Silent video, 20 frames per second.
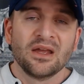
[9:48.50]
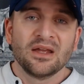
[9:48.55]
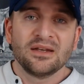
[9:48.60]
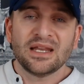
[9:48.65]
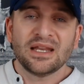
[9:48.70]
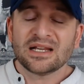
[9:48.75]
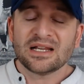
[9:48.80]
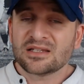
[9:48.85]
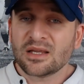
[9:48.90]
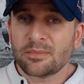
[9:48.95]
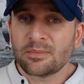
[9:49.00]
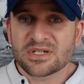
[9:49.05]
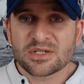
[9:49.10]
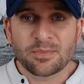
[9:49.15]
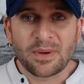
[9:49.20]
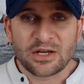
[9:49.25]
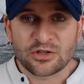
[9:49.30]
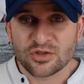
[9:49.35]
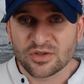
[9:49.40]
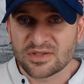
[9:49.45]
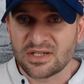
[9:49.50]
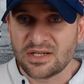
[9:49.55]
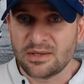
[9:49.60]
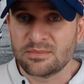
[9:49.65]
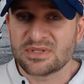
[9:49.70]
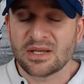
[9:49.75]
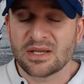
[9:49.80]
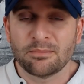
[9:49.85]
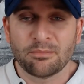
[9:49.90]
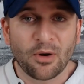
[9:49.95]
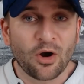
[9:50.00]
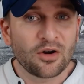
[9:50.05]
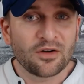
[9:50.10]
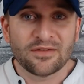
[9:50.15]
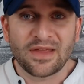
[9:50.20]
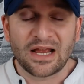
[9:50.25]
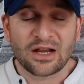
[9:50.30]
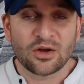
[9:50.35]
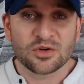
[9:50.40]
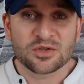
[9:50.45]
Next up is special teams, and part of
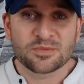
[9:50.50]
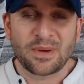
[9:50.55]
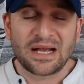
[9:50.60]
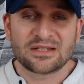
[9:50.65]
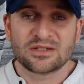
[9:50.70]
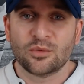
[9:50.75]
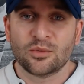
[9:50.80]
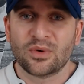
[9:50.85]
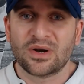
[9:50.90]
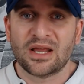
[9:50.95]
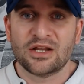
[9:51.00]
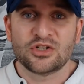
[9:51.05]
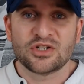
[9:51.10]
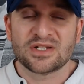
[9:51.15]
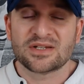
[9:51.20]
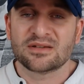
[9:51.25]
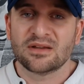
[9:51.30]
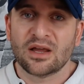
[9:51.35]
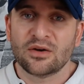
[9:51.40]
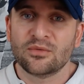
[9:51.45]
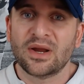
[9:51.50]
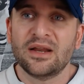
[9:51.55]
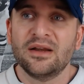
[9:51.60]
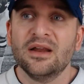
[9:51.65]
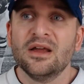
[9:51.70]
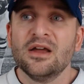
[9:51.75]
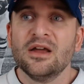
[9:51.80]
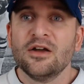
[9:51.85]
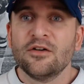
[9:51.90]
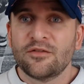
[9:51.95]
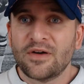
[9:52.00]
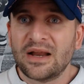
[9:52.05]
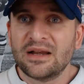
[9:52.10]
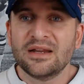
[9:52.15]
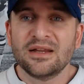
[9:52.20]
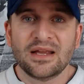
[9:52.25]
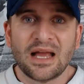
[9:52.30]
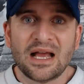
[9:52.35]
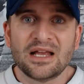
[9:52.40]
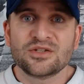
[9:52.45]
that goes back to what I just said, right?
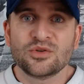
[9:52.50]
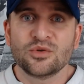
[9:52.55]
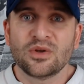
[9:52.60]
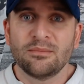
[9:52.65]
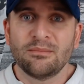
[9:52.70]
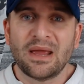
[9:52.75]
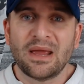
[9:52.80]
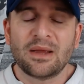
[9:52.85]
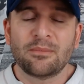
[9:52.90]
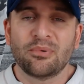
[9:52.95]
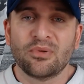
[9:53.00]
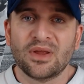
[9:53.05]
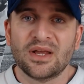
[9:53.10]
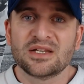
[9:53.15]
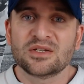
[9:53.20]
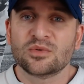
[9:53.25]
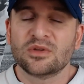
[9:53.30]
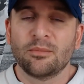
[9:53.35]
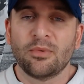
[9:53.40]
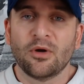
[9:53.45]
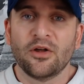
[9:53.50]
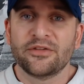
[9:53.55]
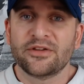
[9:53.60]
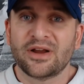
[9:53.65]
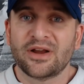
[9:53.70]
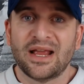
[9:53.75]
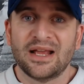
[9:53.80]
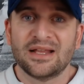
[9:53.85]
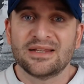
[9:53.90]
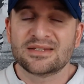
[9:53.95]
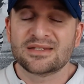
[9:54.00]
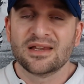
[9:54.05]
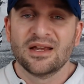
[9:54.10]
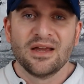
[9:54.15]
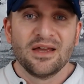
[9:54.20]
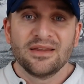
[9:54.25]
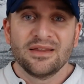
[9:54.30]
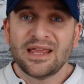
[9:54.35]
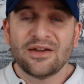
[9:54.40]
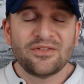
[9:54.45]
Finding guys who can make plays with the ball in their hands.
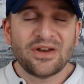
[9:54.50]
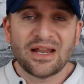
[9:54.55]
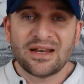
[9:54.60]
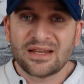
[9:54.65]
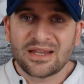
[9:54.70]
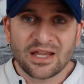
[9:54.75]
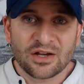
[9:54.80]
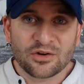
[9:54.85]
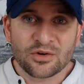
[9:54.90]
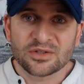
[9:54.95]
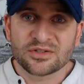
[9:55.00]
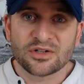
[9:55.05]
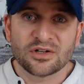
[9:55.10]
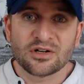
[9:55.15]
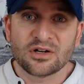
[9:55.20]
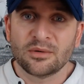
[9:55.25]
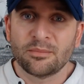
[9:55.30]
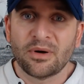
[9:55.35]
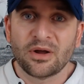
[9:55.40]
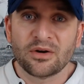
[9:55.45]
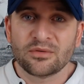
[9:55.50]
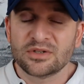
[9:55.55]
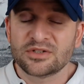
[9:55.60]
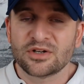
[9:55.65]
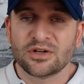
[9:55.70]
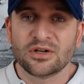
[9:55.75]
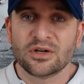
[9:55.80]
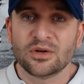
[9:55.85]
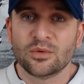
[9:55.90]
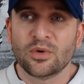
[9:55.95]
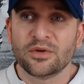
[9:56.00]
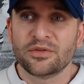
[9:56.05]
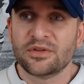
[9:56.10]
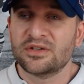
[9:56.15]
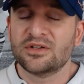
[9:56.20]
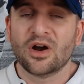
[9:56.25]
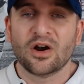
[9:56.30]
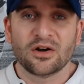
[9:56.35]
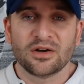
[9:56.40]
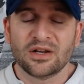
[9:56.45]
They haven't had a kick returner or a punt returner worth a
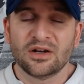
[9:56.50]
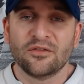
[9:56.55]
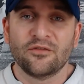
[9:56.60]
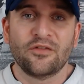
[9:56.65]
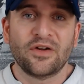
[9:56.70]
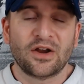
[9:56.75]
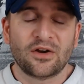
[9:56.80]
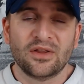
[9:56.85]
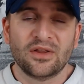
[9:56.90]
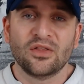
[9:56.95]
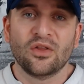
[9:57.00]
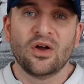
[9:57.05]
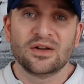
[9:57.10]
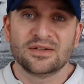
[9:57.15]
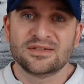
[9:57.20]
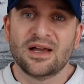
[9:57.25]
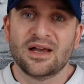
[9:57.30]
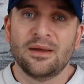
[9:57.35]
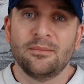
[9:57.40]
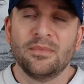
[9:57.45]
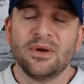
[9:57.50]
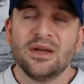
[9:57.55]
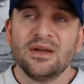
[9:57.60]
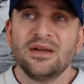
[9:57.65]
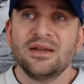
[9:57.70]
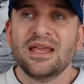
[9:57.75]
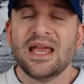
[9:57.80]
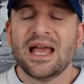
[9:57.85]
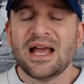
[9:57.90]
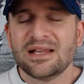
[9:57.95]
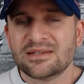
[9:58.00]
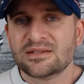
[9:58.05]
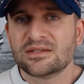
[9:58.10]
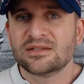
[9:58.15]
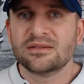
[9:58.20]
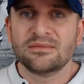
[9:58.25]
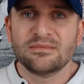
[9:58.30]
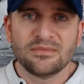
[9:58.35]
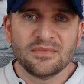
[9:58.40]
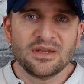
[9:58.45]
darn in a very long time. Yeah,
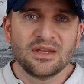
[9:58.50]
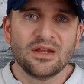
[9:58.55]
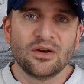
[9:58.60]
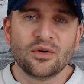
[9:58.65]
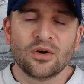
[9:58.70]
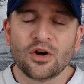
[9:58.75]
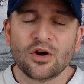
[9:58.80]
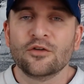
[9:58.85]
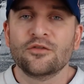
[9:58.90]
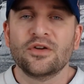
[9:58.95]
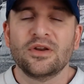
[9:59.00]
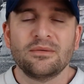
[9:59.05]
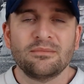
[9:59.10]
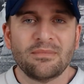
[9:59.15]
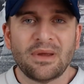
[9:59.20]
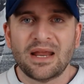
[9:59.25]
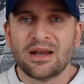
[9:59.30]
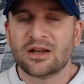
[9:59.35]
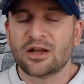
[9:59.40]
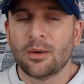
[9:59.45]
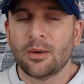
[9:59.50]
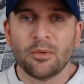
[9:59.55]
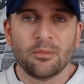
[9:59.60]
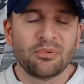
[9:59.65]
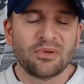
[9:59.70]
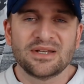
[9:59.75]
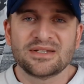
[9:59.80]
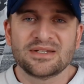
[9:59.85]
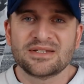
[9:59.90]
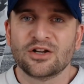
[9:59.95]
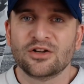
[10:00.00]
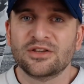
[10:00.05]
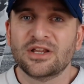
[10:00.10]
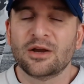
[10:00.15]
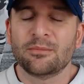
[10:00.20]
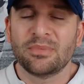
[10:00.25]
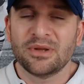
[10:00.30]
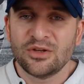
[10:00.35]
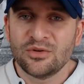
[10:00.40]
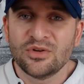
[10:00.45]
you know, Ervin made a couple plays here and
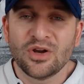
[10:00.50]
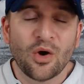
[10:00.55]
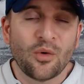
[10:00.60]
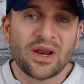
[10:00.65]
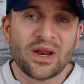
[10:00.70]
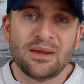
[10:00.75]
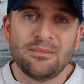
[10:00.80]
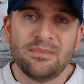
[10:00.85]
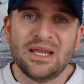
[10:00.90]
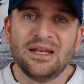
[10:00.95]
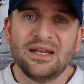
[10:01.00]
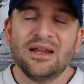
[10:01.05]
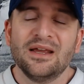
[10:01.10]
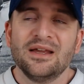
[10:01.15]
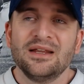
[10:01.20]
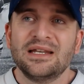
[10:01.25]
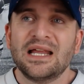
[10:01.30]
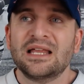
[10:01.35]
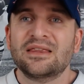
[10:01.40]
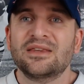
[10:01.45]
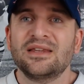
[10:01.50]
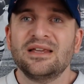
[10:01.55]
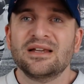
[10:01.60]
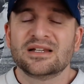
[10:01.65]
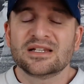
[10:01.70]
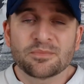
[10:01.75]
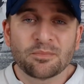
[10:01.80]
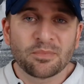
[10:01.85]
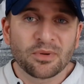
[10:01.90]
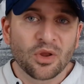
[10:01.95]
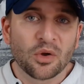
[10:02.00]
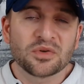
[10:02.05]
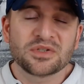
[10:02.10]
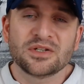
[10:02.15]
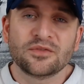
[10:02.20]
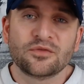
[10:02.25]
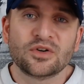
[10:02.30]
there, but you know what I mean. Not the explosive